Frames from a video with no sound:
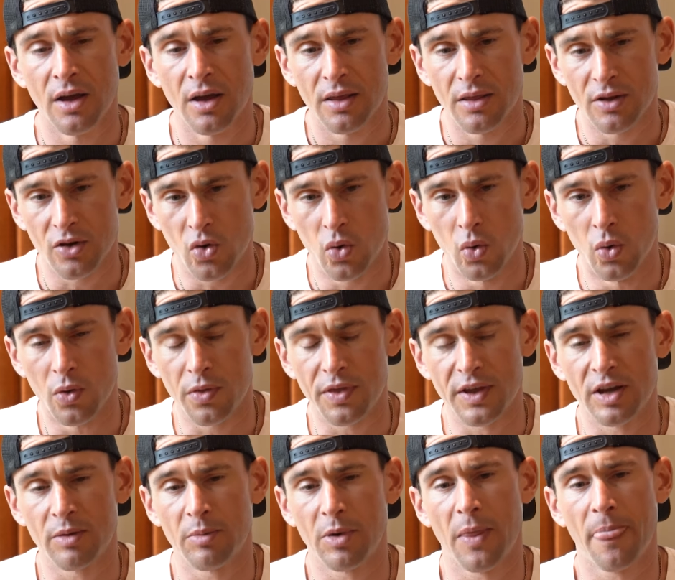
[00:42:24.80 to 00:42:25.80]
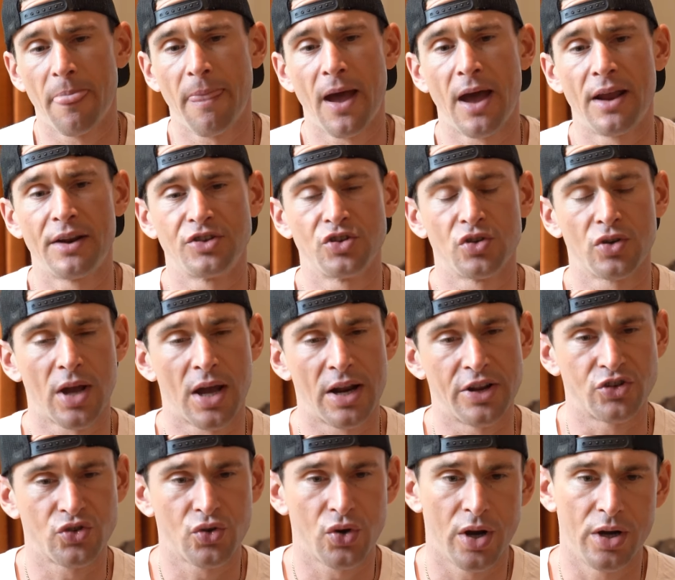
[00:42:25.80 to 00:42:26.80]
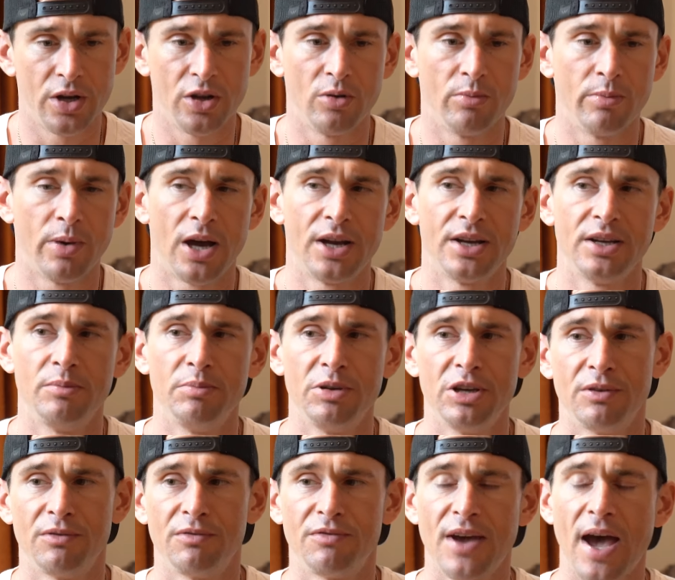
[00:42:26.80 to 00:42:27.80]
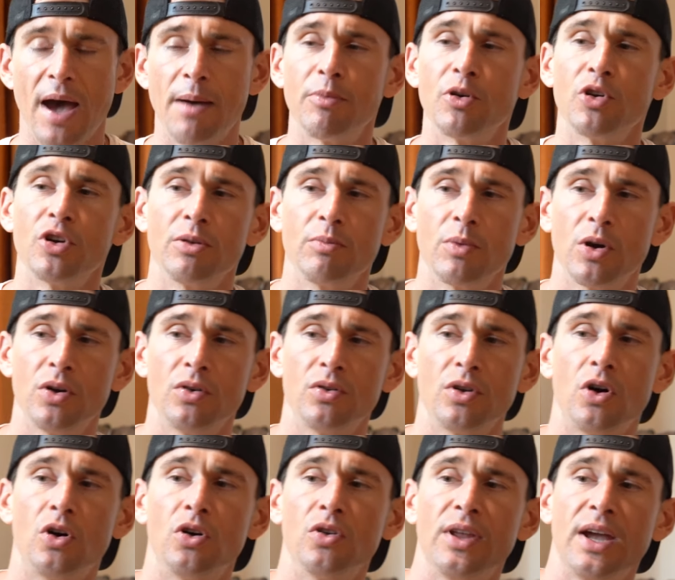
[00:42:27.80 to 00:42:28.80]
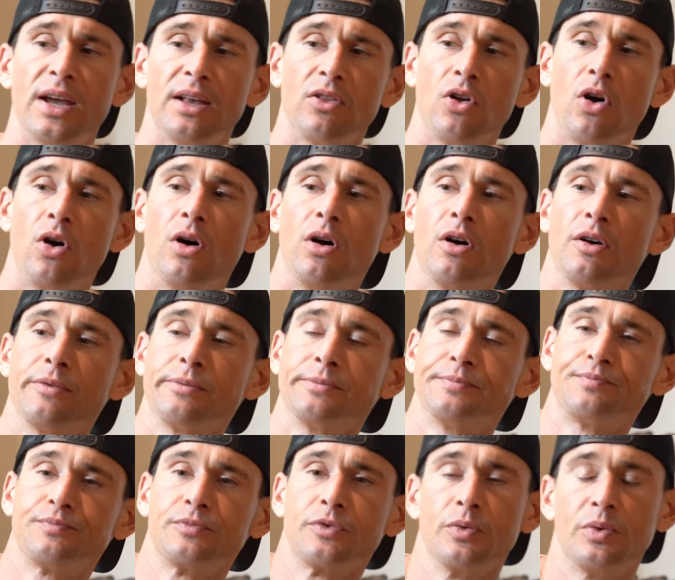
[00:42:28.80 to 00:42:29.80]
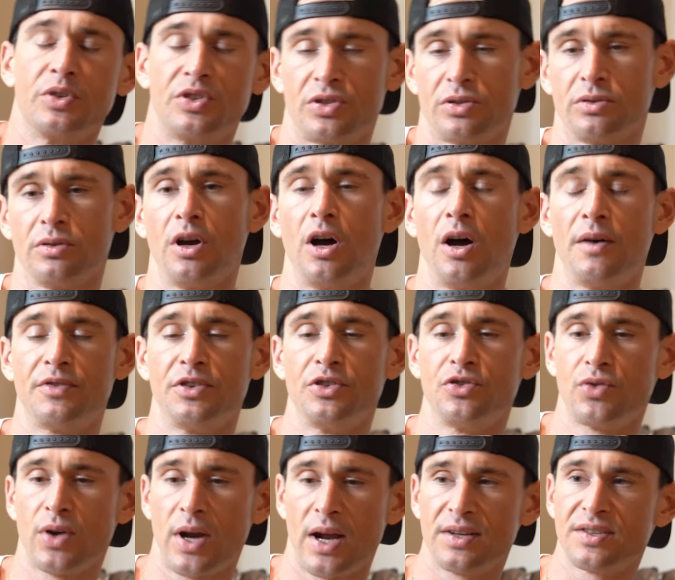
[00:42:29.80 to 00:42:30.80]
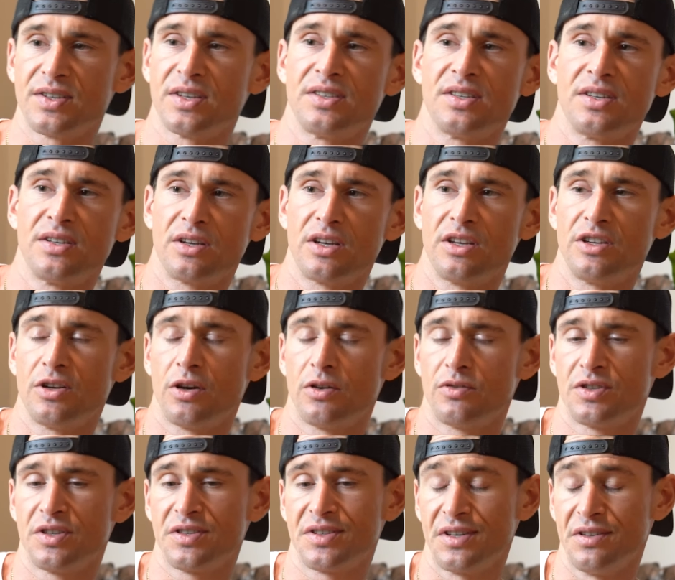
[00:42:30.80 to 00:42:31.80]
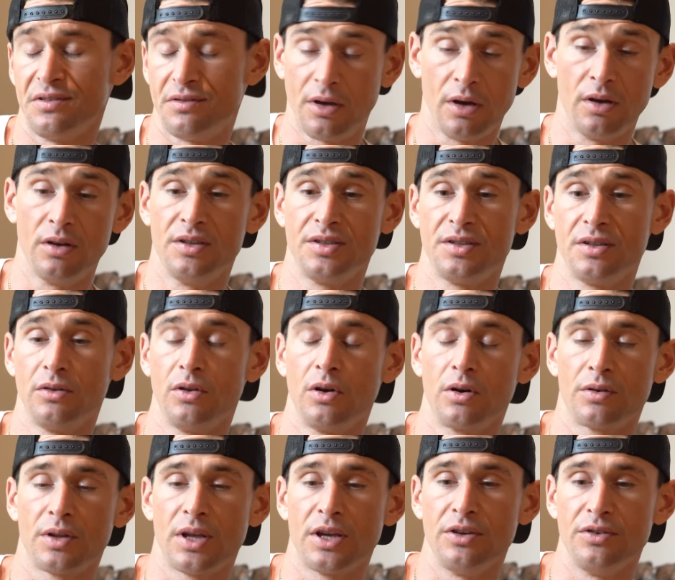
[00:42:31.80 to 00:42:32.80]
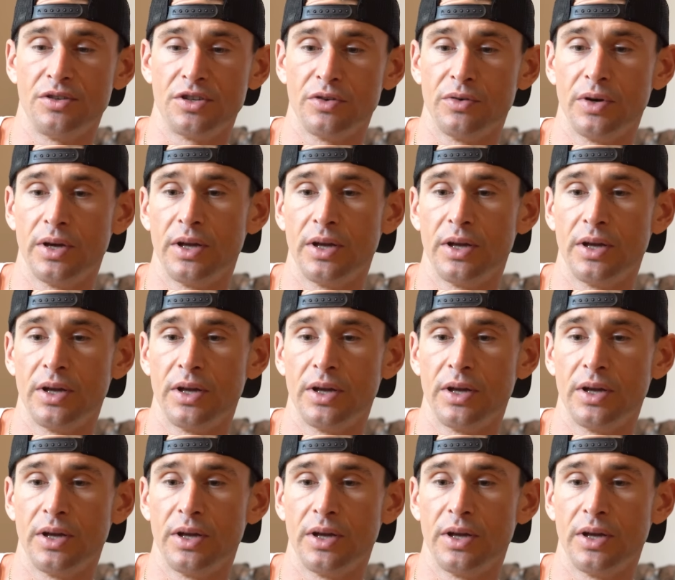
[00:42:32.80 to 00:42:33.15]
the cool thing about that is you're kind of training your body to be in fat burning mode all day long, which often translates into ketosis and does the longer that you do